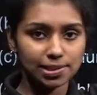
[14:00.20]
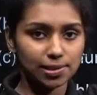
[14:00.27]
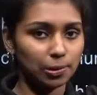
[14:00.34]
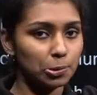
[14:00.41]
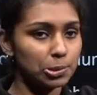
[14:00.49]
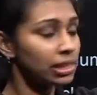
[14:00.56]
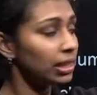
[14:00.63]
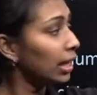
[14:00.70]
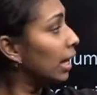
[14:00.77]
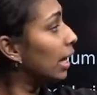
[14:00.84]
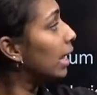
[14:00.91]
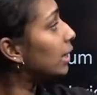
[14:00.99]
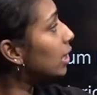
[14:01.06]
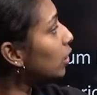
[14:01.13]
solution.
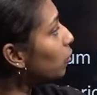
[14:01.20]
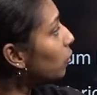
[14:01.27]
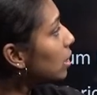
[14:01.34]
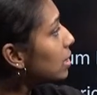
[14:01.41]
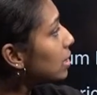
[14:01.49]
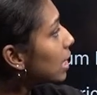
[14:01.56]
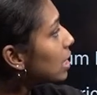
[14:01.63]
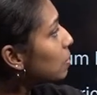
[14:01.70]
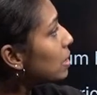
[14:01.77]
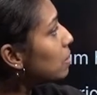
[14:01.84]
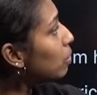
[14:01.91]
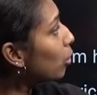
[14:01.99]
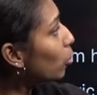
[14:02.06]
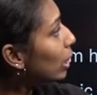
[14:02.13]
The reverse change means
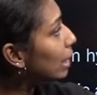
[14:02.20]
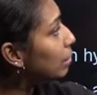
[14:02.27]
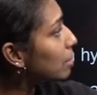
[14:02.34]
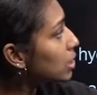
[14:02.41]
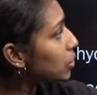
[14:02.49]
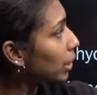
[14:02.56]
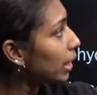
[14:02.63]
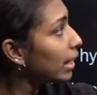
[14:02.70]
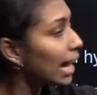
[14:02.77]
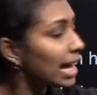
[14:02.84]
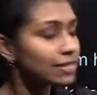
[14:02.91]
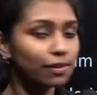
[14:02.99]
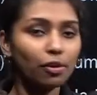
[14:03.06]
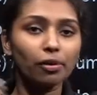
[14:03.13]
blue litmus to red. As
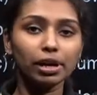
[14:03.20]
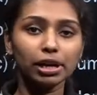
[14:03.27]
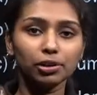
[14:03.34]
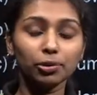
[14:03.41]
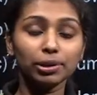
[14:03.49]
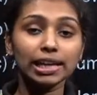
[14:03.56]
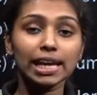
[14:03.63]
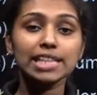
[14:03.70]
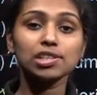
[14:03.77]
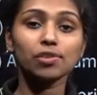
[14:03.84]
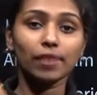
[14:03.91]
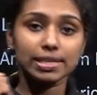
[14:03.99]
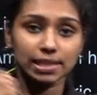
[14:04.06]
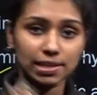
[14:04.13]
we already know, in the case of
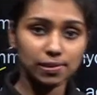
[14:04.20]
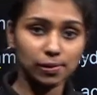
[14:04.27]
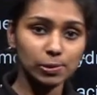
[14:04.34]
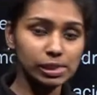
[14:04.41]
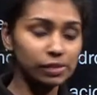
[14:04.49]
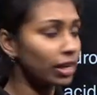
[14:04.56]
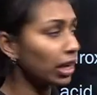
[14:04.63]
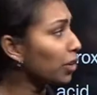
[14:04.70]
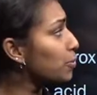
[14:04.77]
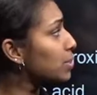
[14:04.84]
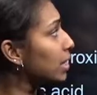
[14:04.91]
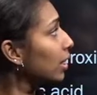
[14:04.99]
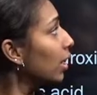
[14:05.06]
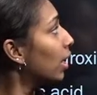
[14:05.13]
acidic solution, we are
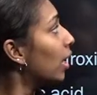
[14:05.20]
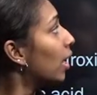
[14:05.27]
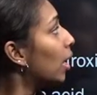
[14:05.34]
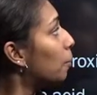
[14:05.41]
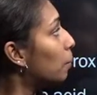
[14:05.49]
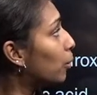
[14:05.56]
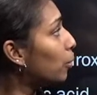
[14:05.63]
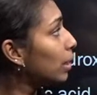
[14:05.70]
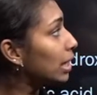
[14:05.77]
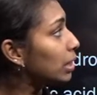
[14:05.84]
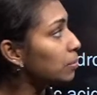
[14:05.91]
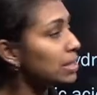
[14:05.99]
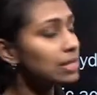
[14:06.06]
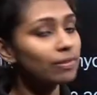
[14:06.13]
using blue
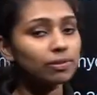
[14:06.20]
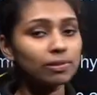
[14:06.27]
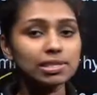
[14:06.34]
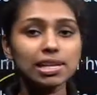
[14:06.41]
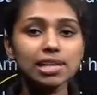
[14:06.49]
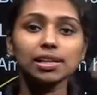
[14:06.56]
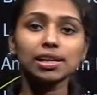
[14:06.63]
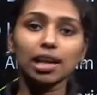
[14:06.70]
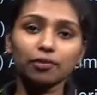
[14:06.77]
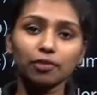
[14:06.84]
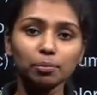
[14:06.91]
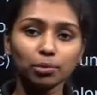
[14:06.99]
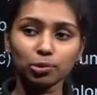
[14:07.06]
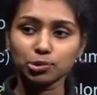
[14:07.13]
litmus, which will change the color
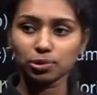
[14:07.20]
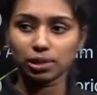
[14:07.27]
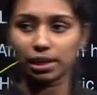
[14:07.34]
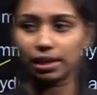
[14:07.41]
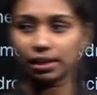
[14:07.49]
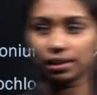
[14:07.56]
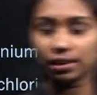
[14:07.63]
from blue to red.